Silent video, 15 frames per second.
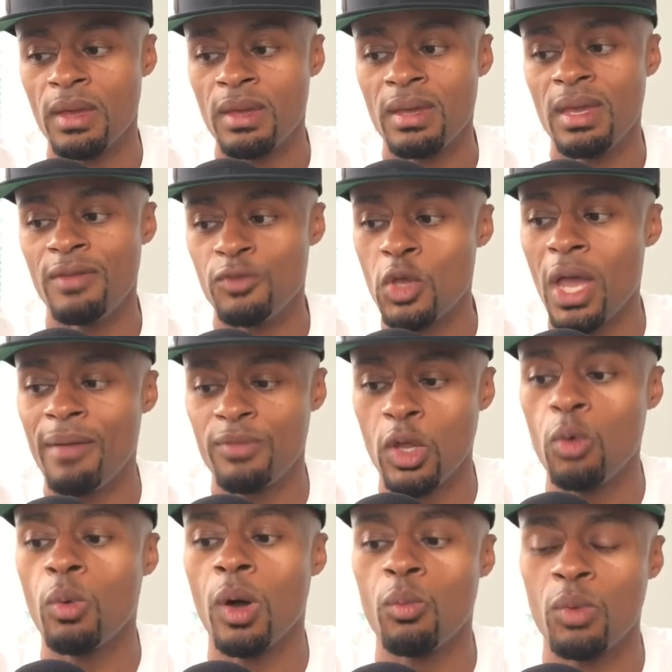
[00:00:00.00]
If you have no
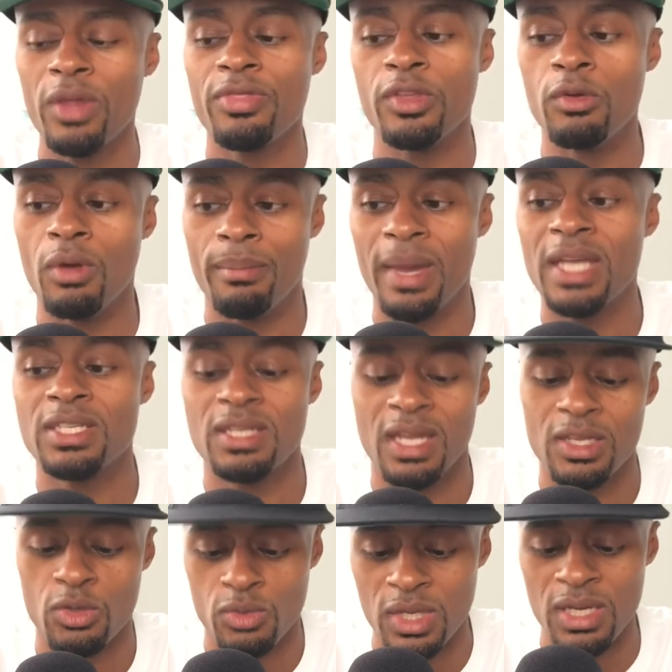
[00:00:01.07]
one with you, imagine that
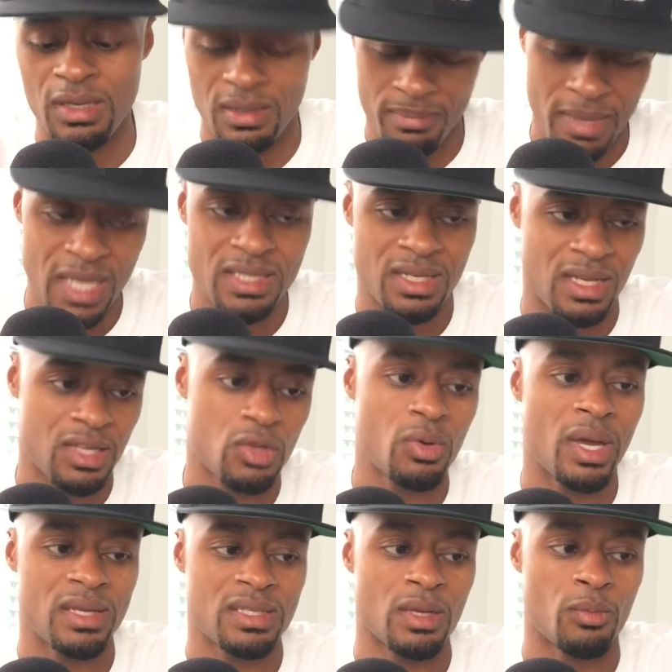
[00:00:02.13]
you did. Imagine that you
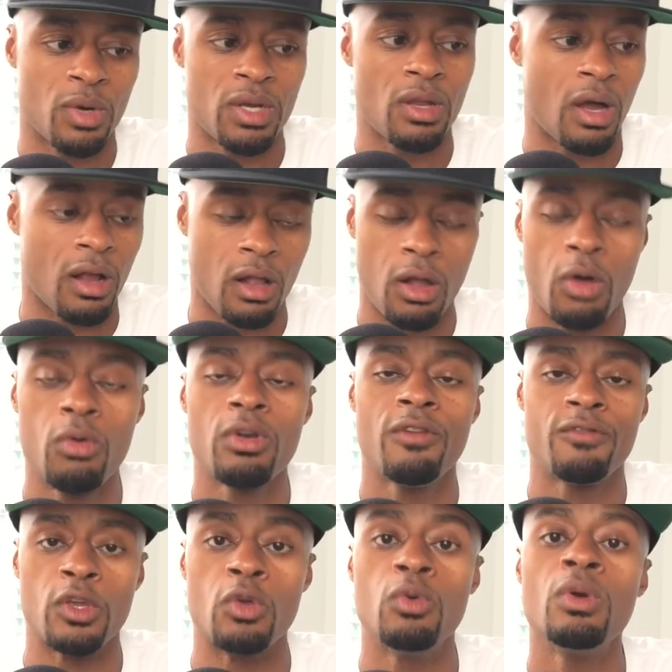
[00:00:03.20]
had someone, a clone of
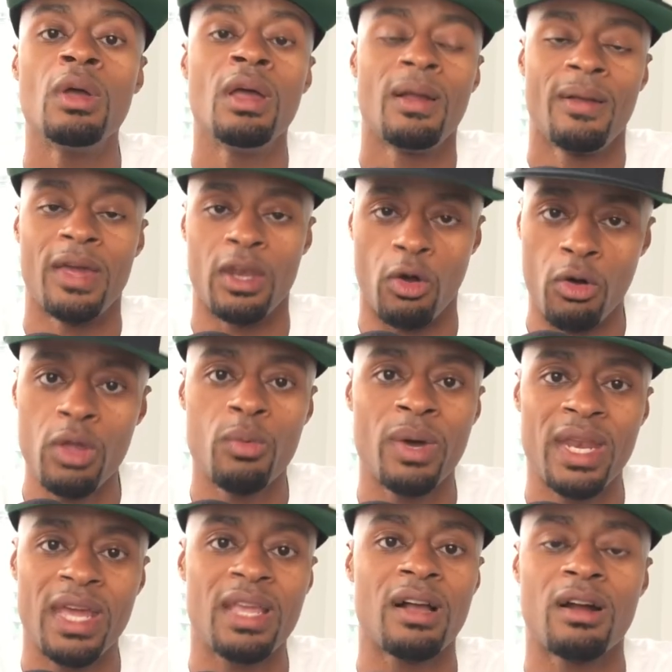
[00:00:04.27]
you, and the only way
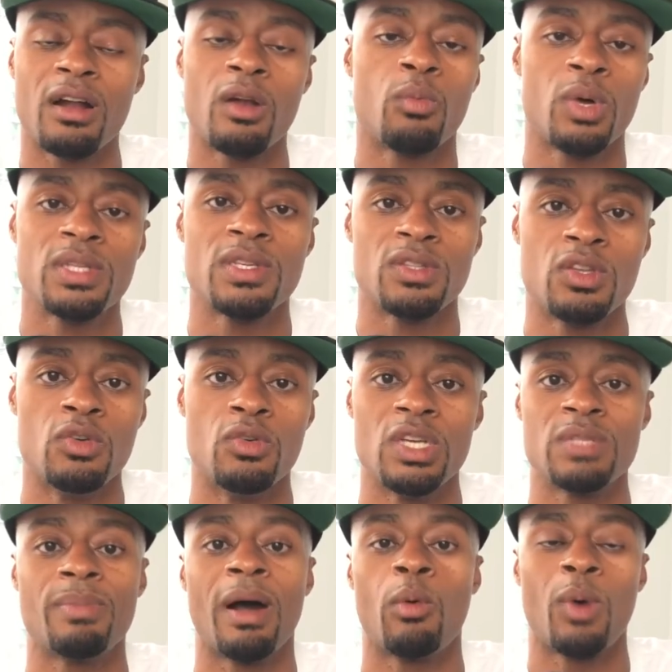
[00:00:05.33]
they can learn what to do is
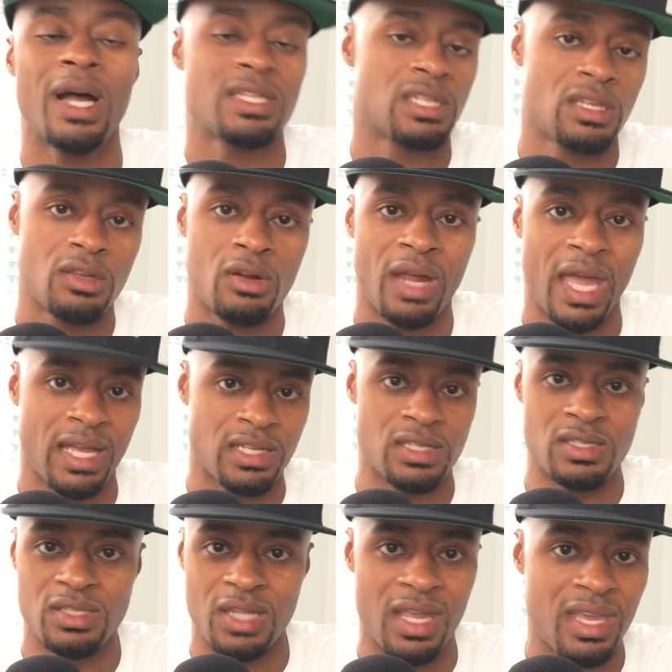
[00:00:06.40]
by watching your
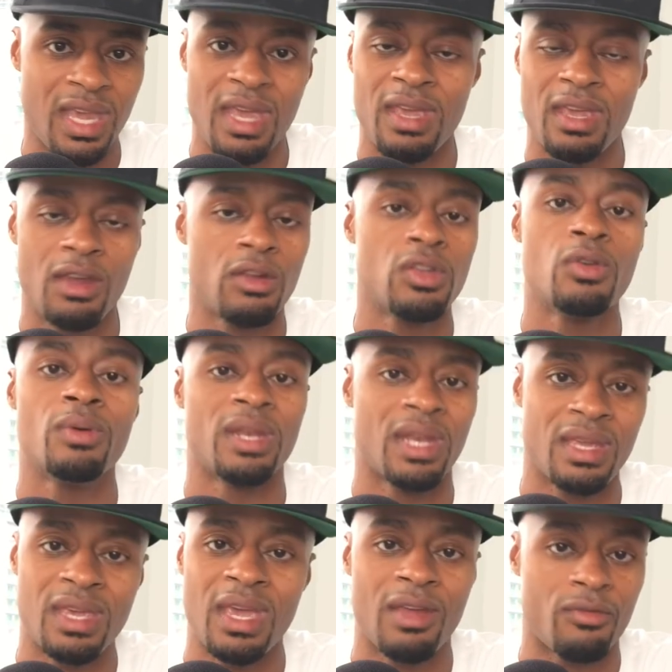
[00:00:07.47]
actions. They can't hear you and they
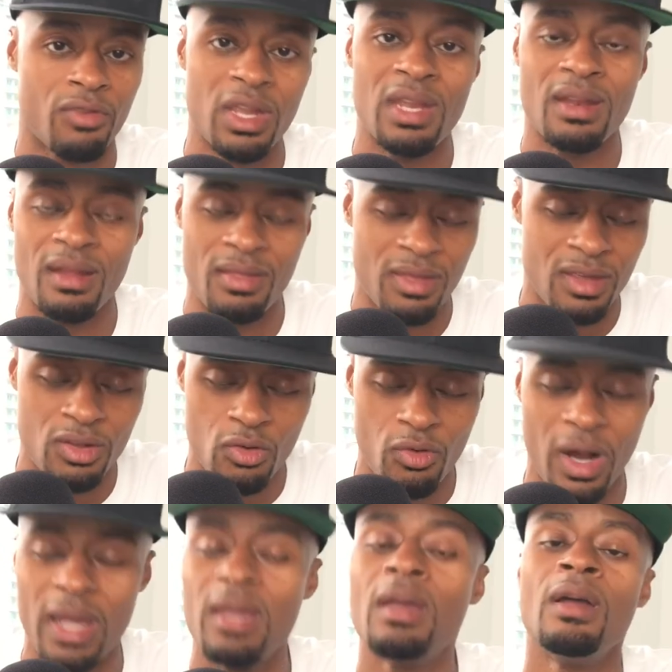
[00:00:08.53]
can't read anything you
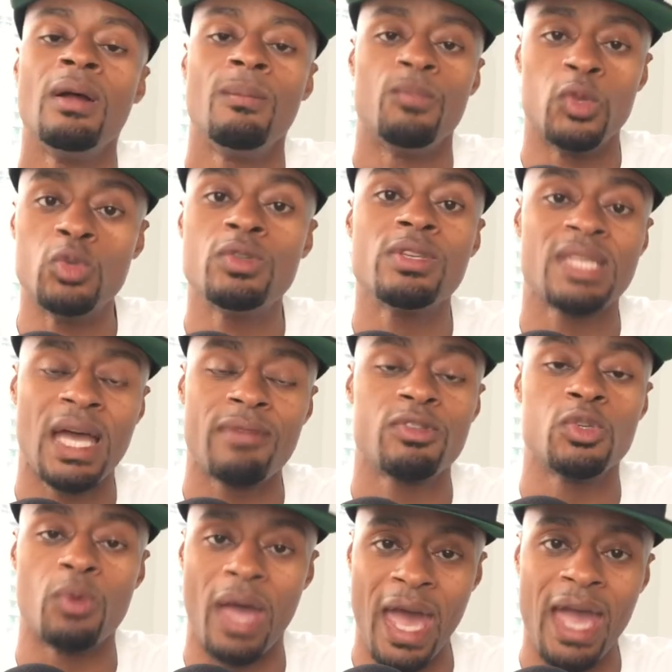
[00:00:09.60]
write. You just have
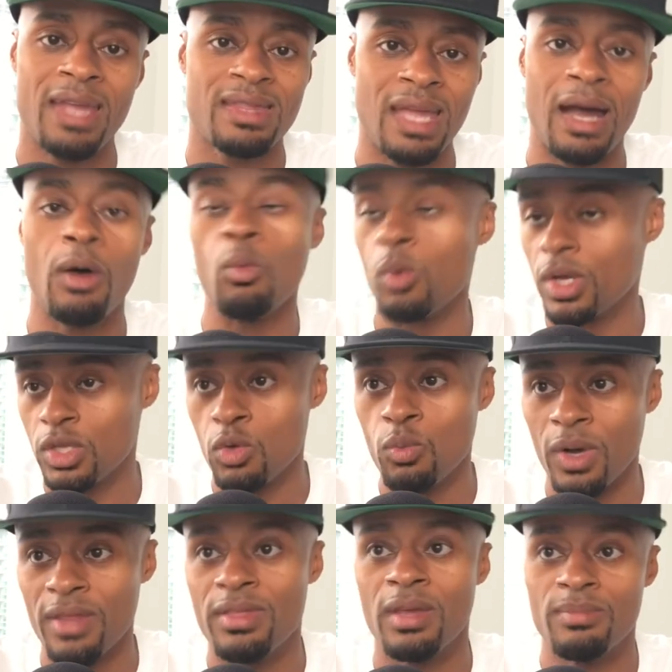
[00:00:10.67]
to act out what you
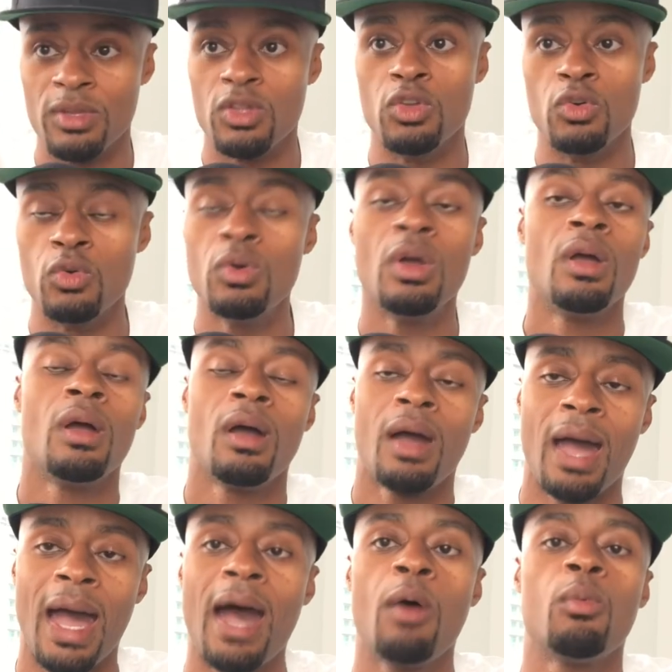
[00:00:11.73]
want them to do.
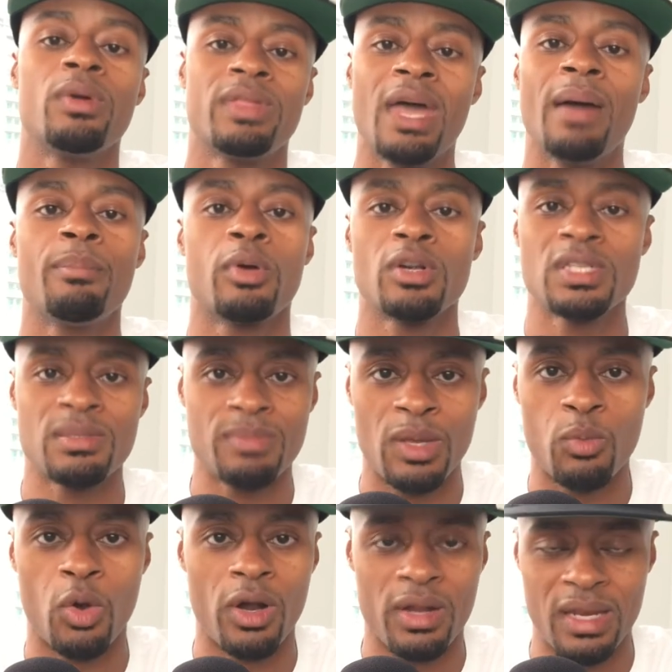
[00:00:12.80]
How would that person be
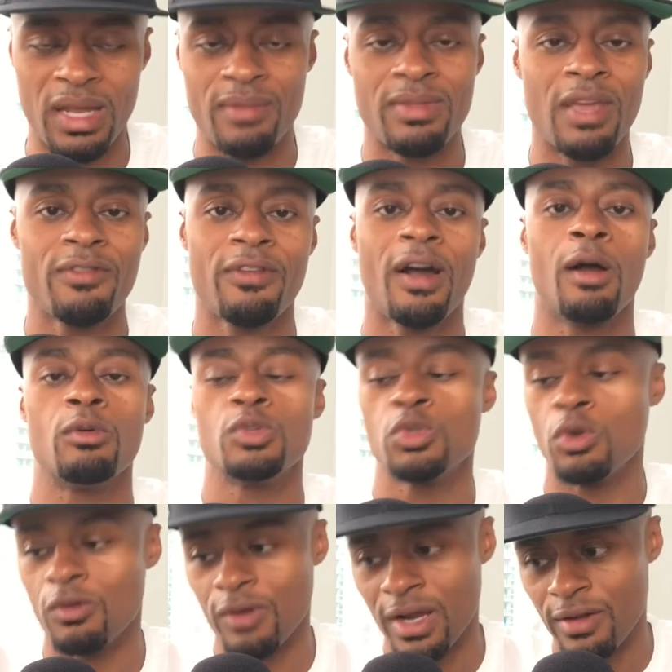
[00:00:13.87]
working if they followed you
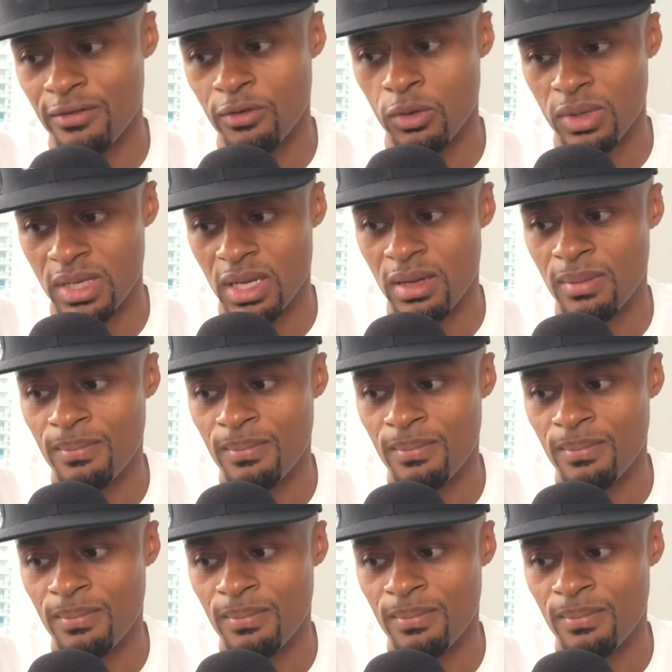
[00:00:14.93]
around for a day?